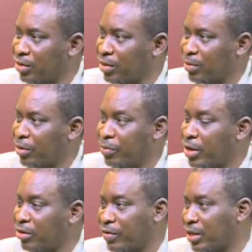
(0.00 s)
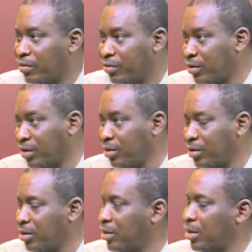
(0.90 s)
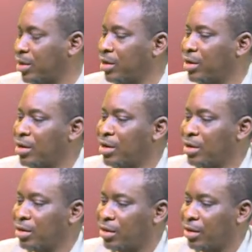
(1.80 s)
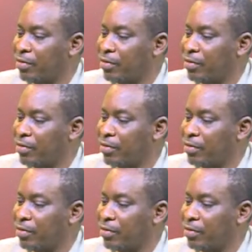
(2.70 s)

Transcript: mm I'm not a part of NLC. Uh,